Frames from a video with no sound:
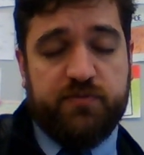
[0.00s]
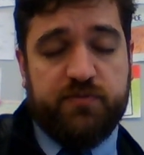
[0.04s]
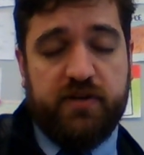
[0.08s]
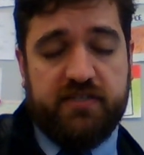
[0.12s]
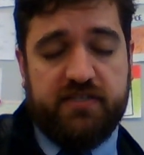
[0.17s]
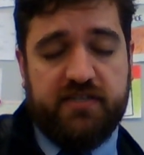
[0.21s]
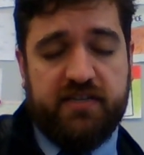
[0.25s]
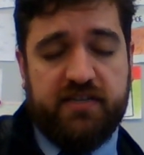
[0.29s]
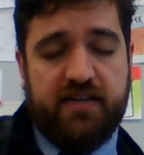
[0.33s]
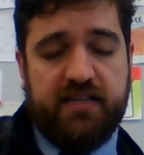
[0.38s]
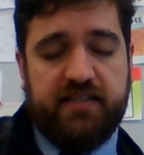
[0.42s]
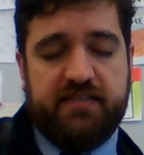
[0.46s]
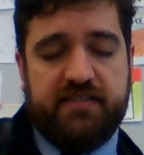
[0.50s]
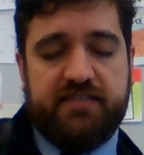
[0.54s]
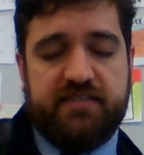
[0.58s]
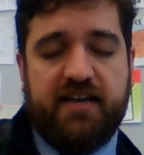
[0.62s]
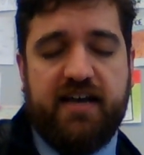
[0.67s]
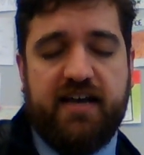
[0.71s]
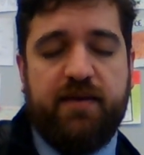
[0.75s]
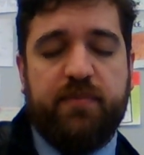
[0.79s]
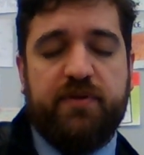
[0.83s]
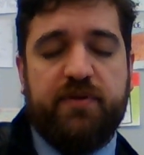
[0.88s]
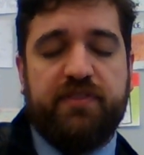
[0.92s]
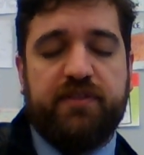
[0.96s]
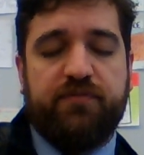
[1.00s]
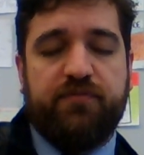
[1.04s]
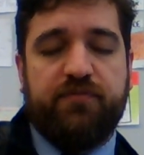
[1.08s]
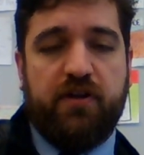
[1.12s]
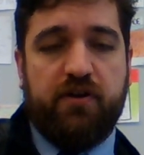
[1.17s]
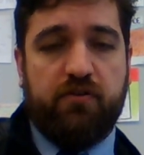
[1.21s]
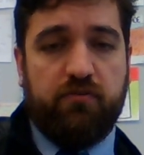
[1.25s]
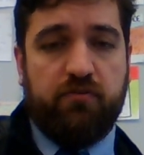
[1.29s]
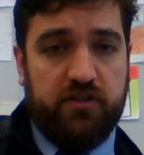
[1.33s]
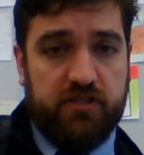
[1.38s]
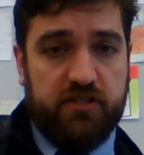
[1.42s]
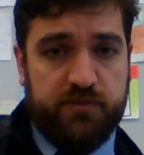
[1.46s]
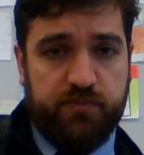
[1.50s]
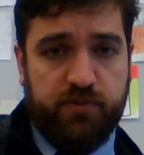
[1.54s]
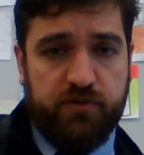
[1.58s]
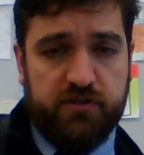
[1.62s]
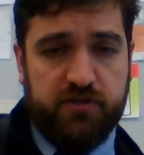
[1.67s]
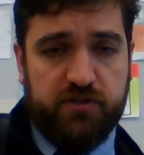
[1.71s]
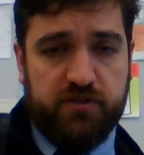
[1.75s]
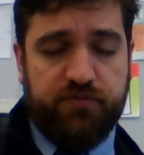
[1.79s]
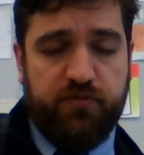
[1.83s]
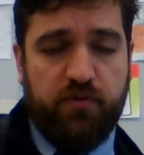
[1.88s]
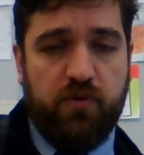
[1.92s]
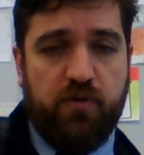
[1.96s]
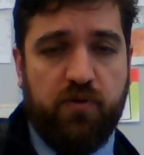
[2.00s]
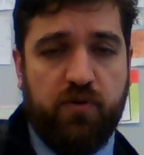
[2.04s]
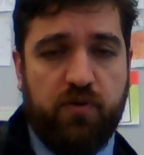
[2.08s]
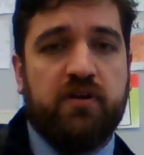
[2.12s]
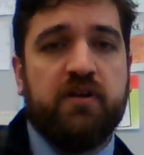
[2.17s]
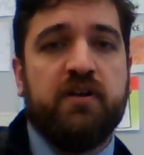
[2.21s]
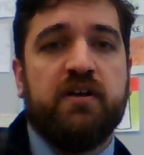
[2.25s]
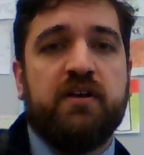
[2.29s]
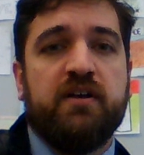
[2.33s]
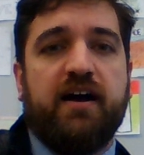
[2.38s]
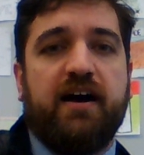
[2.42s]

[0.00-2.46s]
president at the time, and the Federalists pushed for.